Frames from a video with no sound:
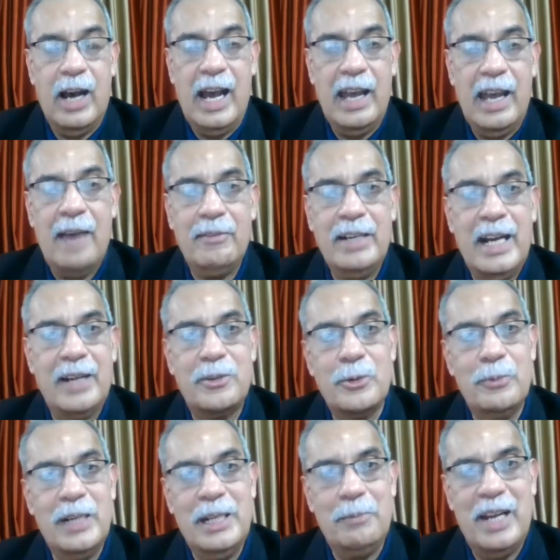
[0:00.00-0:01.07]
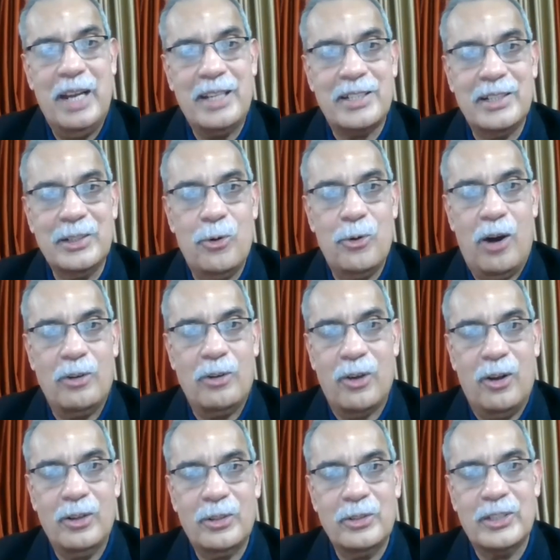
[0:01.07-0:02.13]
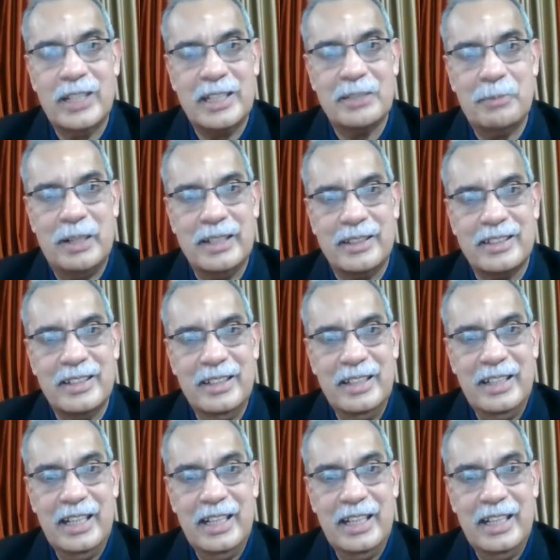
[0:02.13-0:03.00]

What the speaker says: haven't had too many patients go out all to 6 months.